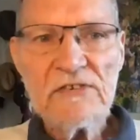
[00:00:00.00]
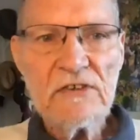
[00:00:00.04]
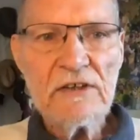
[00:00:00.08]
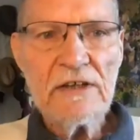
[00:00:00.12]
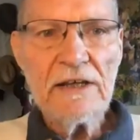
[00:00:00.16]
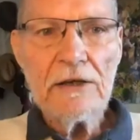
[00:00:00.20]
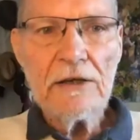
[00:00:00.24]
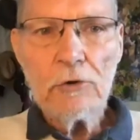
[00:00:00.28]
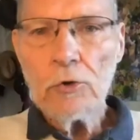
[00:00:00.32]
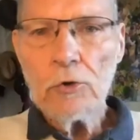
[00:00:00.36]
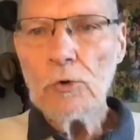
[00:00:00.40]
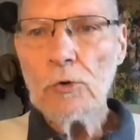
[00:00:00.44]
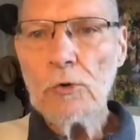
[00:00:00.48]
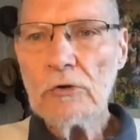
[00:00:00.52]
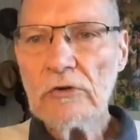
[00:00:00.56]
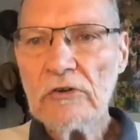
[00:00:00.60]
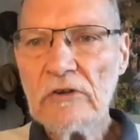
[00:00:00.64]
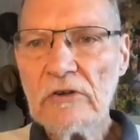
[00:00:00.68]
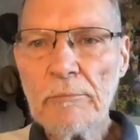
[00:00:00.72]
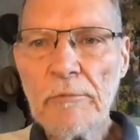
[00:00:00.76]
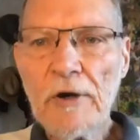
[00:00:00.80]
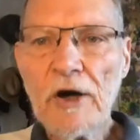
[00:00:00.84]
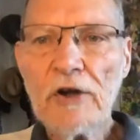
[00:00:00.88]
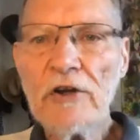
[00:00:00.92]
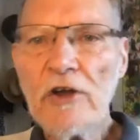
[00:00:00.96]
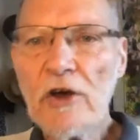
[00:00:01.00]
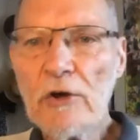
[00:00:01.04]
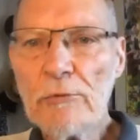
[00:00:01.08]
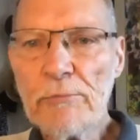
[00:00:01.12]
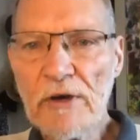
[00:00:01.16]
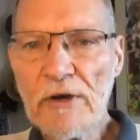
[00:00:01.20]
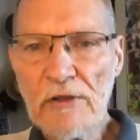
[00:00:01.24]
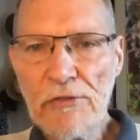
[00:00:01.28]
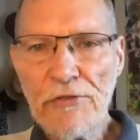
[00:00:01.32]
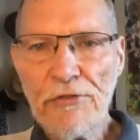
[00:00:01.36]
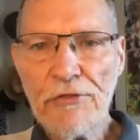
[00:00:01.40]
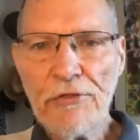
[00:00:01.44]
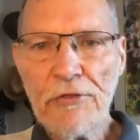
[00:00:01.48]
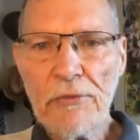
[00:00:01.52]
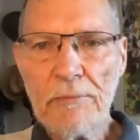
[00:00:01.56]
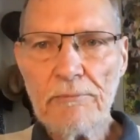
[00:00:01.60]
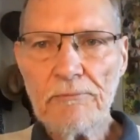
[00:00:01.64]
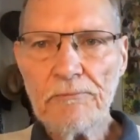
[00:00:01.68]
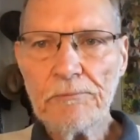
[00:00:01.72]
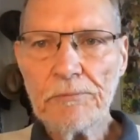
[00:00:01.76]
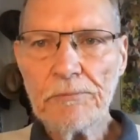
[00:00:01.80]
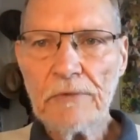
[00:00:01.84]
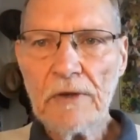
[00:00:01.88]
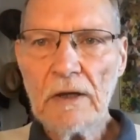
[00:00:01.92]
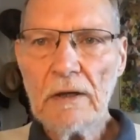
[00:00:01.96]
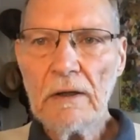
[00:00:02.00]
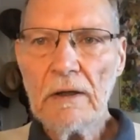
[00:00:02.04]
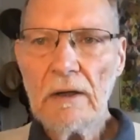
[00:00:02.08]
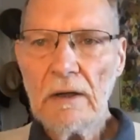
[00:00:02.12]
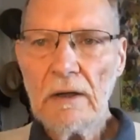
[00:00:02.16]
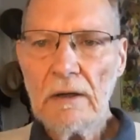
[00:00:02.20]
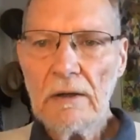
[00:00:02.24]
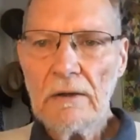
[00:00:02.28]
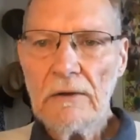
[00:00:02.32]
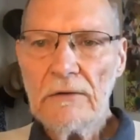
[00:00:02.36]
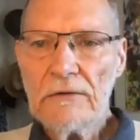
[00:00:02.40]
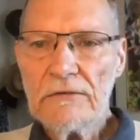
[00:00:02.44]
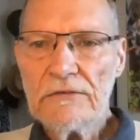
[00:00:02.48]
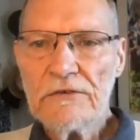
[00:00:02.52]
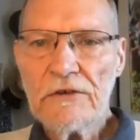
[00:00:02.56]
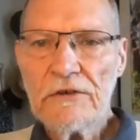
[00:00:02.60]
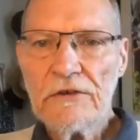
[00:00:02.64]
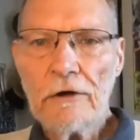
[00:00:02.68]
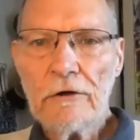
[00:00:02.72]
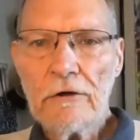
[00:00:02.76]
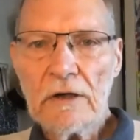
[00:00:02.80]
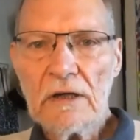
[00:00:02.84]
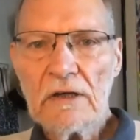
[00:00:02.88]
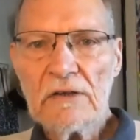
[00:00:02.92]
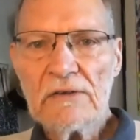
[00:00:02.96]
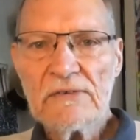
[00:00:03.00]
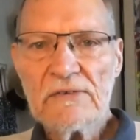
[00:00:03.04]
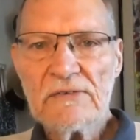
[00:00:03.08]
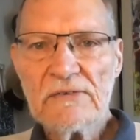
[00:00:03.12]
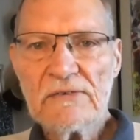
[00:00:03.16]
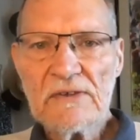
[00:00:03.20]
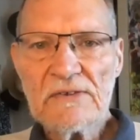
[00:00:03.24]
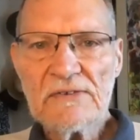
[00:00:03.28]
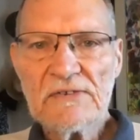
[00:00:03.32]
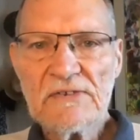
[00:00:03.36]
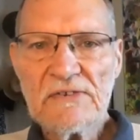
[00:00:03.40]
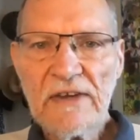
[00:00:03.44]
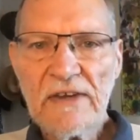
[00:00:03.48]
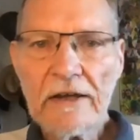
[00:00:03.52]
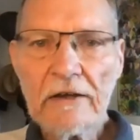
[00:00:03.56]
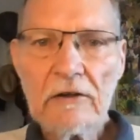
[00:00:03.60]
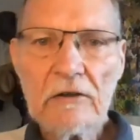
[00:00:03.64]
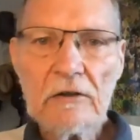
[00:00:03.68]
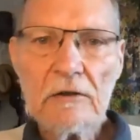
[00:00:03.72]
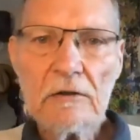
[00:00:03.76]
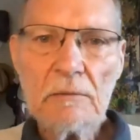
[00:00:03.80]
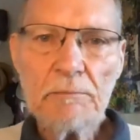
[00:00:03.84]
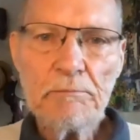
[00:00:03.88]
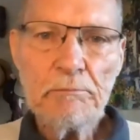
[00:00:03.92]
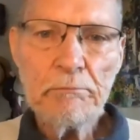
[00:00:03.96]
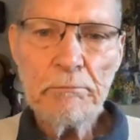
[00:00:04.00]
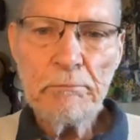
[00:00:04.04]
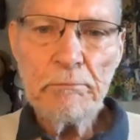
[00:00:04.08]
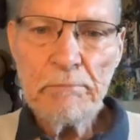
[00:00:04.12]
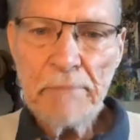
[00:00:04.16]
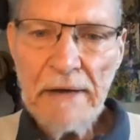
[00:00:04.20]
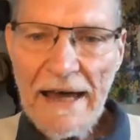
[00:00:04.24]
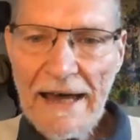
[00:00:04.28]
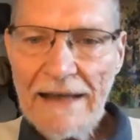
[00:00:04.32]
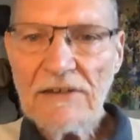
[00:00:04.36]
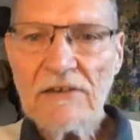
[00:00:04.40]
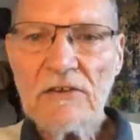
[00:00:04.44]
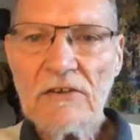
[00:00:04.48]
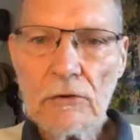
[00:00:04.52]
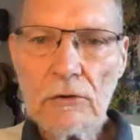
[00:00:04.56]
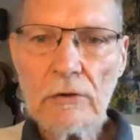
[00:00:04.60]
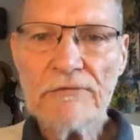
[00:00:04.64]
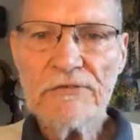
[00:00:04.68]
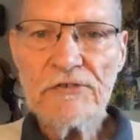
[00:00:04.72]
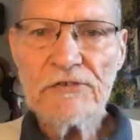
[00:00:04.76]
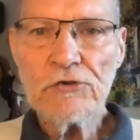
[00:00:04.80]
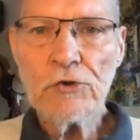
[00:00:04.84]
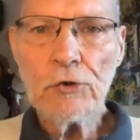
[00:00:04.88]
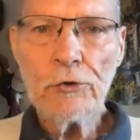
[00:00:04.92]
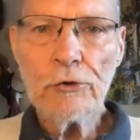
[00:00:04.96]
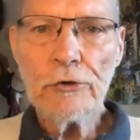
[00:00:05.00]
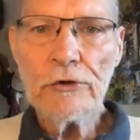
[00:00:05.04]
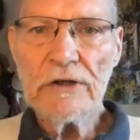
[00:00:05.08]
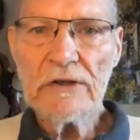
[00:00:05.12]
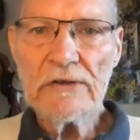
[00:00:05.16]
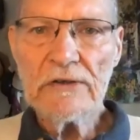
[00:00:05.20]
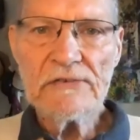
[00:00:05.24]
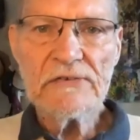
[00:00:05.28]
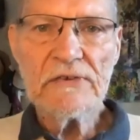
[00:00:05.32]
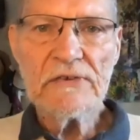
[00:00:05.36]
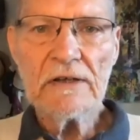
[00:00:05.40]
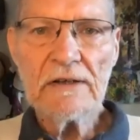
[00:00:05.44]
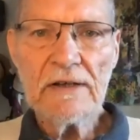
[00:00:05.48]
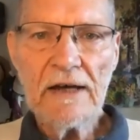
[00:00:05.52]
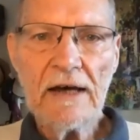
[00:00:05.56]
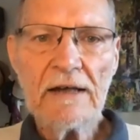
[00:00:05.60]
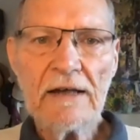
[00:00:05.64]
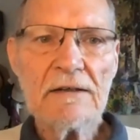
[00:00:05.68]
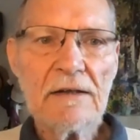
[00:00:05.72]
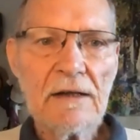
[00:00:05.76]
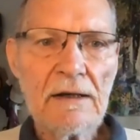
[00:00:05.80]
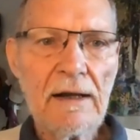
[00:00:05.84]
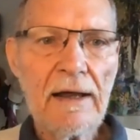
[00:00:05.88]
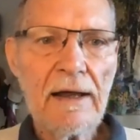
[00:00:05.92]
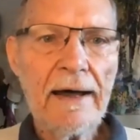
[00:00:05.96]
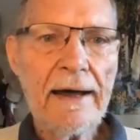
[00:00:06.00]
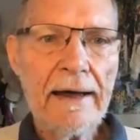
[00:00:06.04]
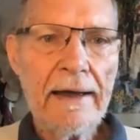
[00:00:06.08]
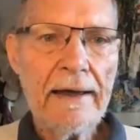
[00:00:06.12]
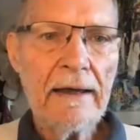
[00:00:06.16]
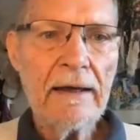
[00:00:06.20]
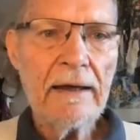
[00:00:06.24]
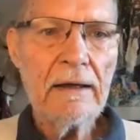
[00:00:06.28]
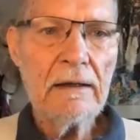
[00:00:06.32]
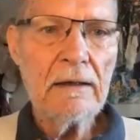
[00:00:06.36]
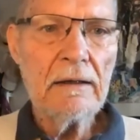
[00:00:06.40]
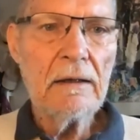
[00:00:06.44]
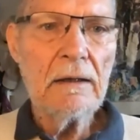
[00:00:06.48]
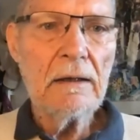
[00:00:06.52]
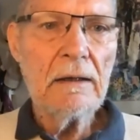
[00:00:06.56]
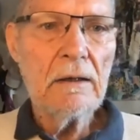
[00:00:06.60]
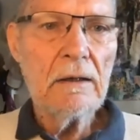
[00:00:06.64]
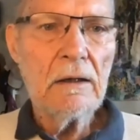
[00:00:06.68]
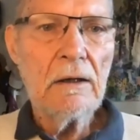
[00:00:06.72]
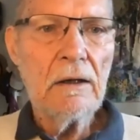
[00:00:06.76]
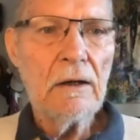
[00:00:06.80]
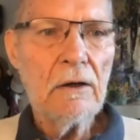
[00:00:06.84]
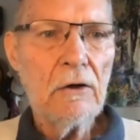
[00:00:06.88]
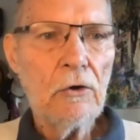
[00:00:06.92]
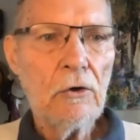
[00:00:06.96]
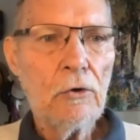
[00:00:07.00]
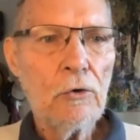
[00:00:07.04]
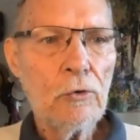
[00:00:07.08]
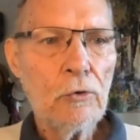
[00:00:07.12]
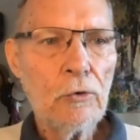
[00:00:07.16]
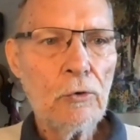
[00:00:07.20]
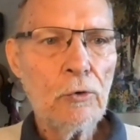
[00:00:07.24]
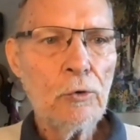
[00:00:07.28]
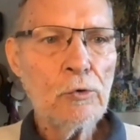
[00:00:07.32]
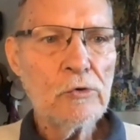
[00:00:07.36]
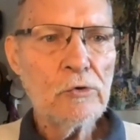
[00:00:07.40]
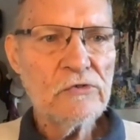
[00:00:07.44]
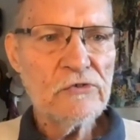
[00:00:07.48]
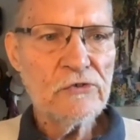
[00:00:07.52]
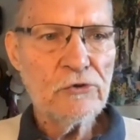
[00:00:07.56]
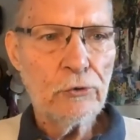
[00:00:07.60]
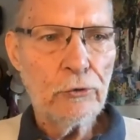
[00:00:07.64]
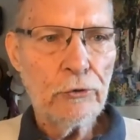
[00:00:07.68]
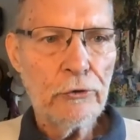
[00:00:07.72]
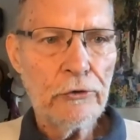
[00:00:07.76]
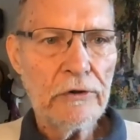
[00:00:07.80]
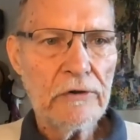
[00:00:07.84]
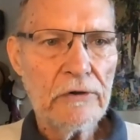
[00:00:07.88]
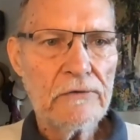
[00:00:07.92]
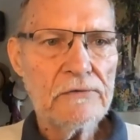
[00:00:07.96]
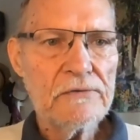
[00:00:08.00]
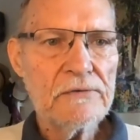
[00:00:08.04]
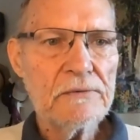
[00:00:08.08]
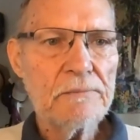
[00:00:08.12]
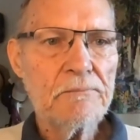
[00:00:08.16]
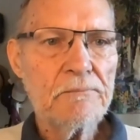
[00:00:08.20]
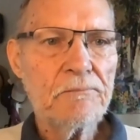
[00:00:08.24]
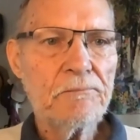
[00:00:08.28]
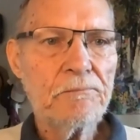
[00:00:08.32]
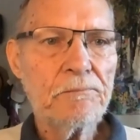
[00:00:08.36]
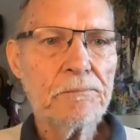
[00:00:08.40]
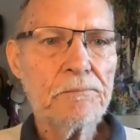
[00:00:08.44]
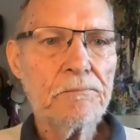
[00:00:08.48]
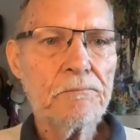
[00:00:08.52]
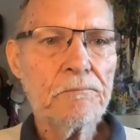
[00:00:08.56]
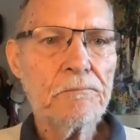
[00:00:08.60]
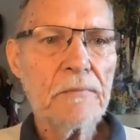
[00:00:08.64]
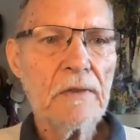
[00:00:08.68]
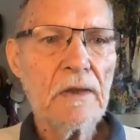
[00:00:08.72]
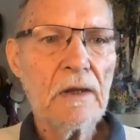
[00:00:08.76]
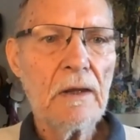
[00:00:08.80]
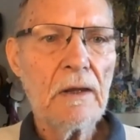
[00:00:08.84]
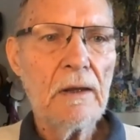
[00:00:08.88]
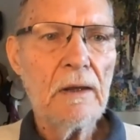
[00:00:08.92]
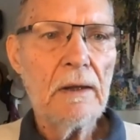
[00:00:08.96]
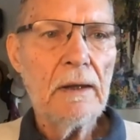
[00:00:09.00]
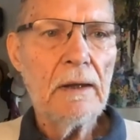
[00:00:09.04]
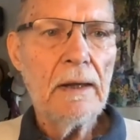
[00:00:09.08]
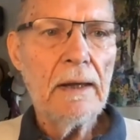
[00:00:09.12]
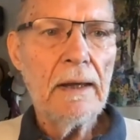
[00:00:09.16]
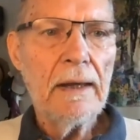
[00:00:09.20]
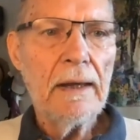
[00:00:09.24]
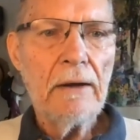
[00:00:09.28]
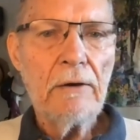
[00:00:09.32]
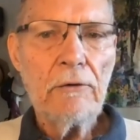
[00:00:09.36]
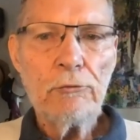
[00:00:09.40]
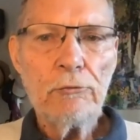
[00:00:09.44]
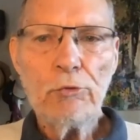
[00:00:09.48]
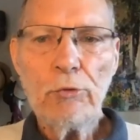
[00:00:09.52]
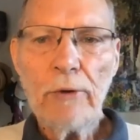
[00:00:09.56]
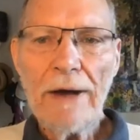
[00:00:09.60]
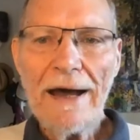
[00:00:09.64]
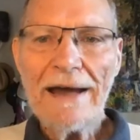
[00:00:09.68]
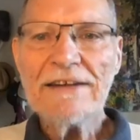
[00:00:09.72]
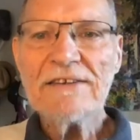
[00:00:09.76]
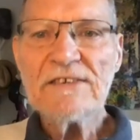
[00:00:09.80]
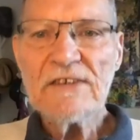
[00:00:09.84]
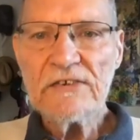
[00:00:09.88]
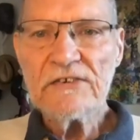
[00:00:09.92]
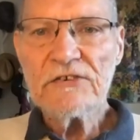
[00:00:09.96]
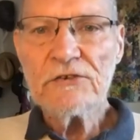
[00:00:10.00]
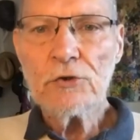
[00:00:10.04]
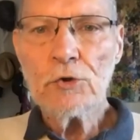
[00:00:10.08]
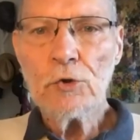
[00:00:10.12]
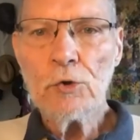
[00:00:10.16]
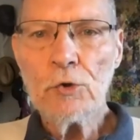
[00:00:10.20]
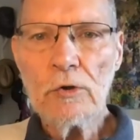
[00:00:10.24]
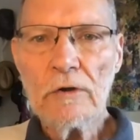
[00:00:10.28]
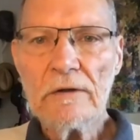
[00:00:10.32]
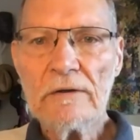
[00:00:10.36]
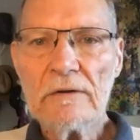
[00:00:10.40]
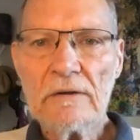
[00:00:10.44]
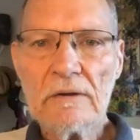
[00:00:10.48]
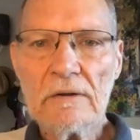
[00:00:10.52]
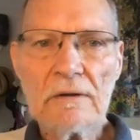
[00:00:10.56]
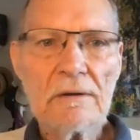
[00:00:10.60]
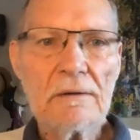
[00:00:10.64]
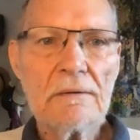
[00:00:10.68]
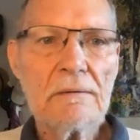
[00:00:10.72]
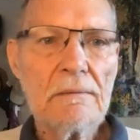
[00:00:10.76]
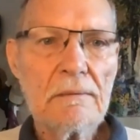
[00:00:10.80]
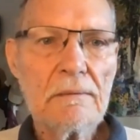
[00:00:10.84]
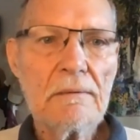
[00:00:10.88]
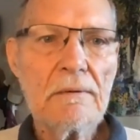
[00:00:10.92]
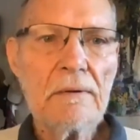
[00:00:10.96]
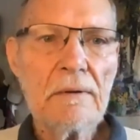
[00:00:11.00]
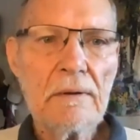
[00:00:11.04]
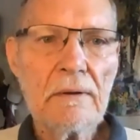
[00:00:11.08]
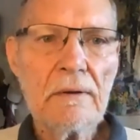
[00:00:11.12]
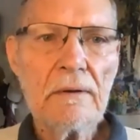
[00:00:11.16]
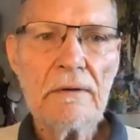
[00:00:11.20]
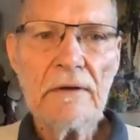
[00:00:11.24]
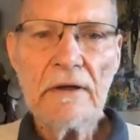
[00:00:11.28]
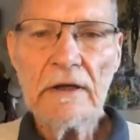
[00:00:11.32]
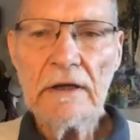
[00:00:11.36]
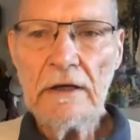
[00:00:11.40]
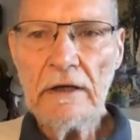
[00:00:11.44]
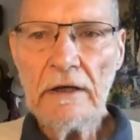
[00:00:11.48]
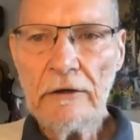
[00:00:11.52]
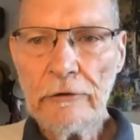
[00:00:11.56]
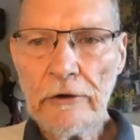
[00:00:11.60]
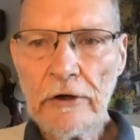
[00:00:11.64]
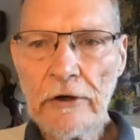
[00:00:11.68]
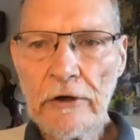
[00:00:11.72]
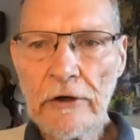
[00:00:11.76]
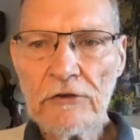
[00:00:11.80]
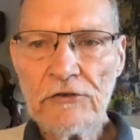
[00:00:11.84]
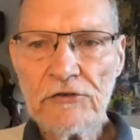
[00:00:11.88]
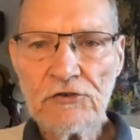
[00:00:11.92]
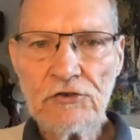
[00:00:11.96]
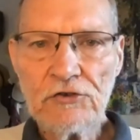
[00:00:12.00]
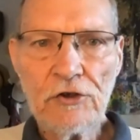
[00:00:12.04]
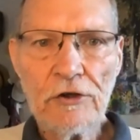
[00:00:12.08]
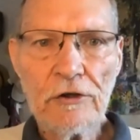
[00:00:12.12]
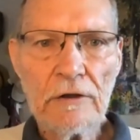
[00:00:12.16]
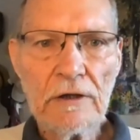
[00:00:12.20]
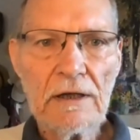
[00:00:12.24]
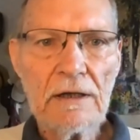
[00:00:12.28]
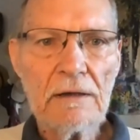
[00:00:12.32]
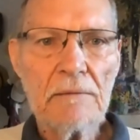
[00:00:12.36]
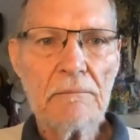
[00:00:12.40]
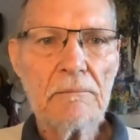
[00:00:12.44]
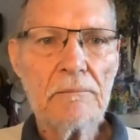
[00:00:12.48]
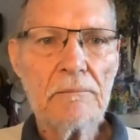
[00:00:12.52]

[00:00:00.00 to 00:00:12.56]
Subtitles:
he called the Monomyth. So it's the single pattern of stories that underlie all stories. Writers call it the hero's journey.